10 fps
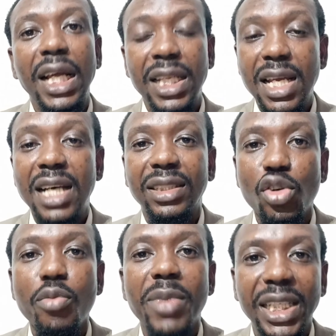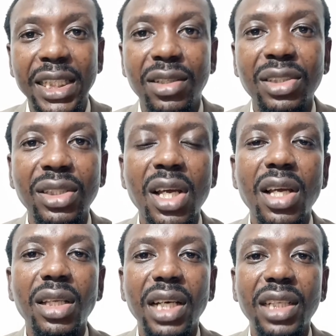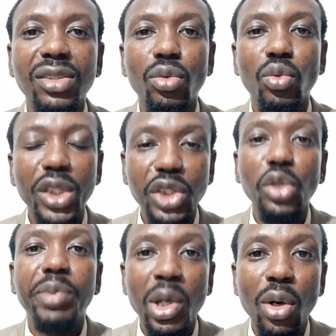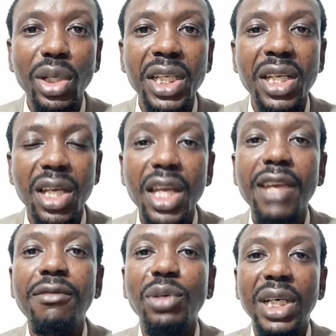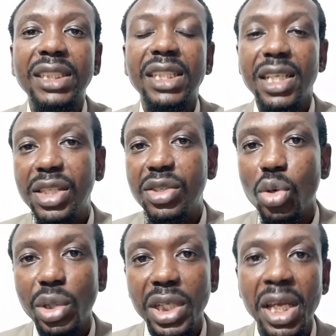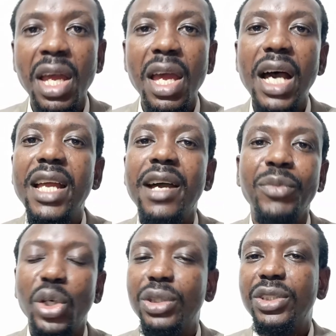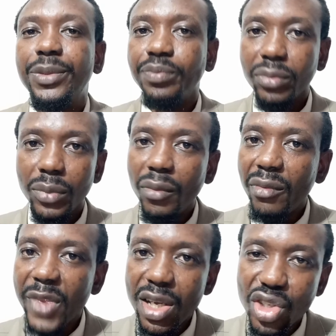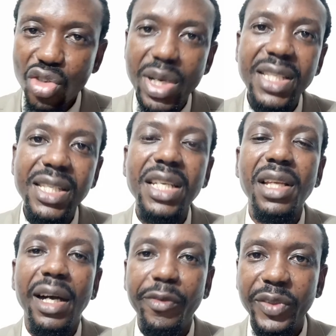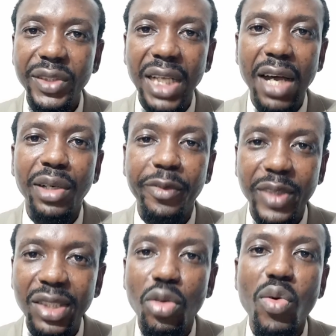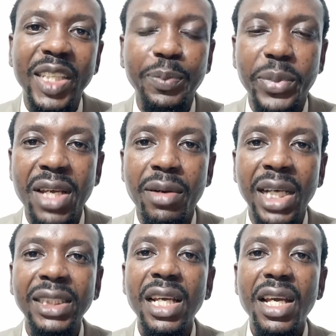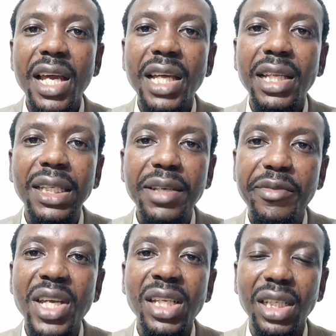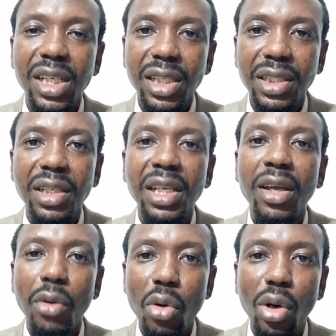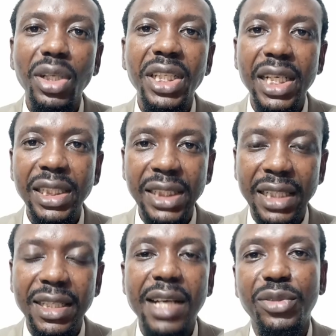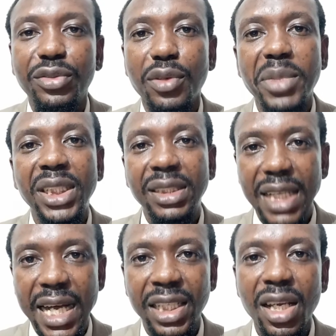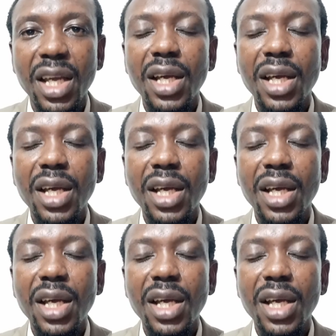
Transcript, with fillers: and he has commanded us that we should be holy, even as he is holy. I am not stressing our physical appearance and living the holiness that comes from inside.